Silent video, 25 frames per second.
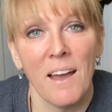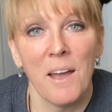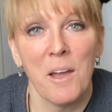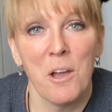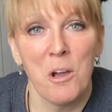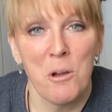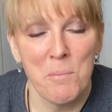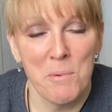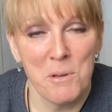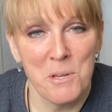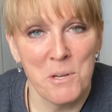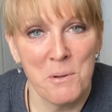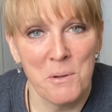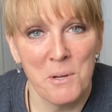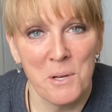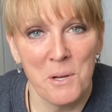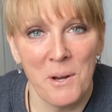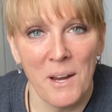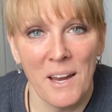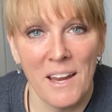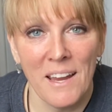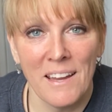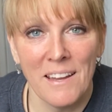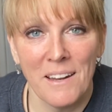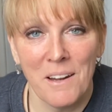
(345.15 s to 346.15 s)
I hope you're doing
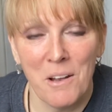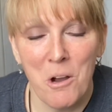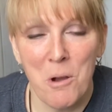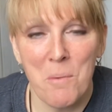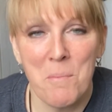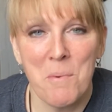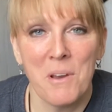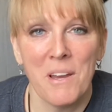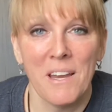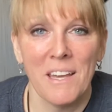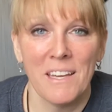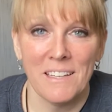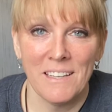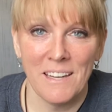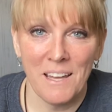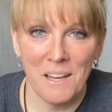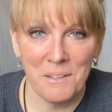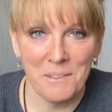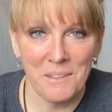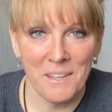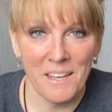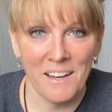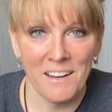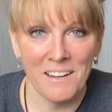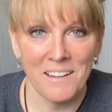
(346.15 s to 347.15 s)
great. Hope you're getting
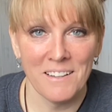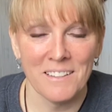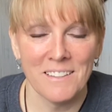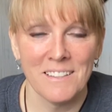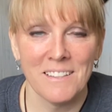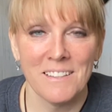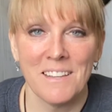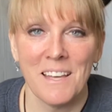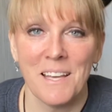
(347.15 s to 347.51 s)
out there.